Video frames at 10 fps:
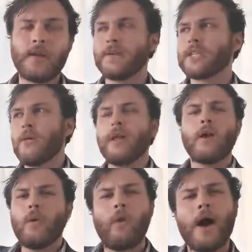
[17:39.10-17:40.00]
people say,
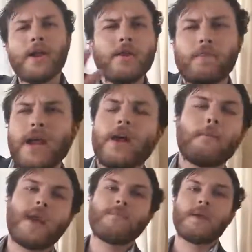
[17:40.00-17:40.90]
well, why don't you bring
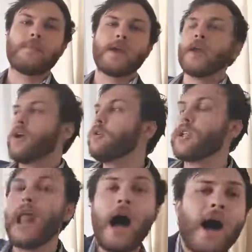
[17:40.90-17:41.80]
on PPP,
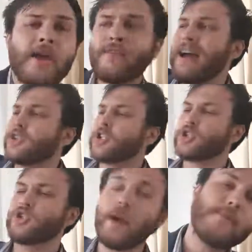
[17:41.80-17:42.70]
who's live and
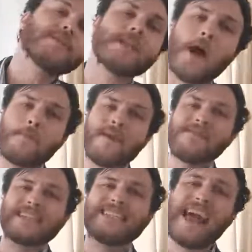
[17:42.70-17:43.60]
stream
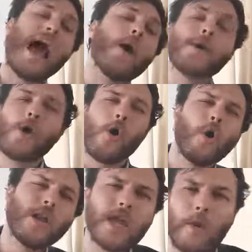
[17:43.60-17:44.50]
sniping this now and
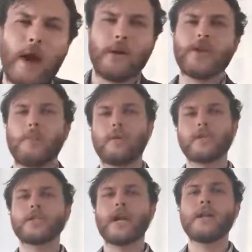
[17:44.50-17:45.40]
calling you out on your
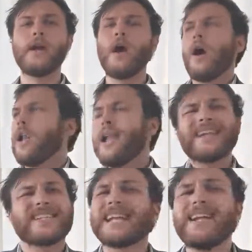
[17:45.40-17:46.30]
bullshit?
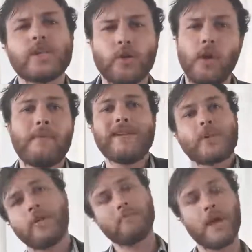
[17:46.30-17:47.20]
Let's censor all
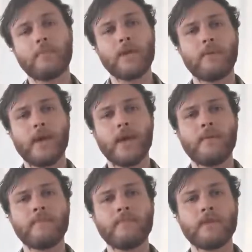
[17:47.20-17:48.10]
mention of PPP.
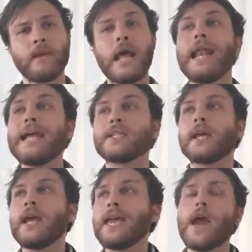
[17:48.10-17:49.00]

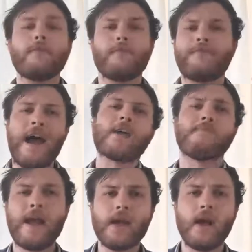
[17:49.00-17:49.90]
Let's get
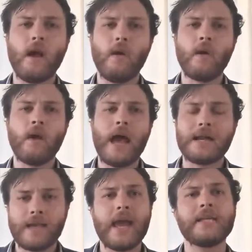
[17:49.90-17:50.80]
Fagmenko
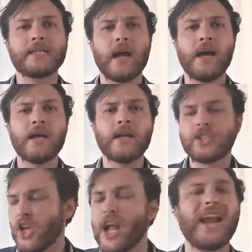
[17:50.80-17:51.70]
and Gator
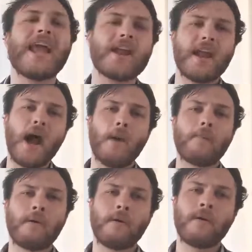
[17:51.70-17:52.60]
to clean it
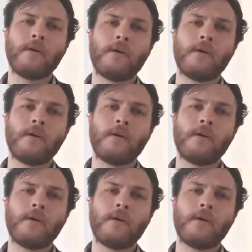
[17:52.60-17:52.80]
up.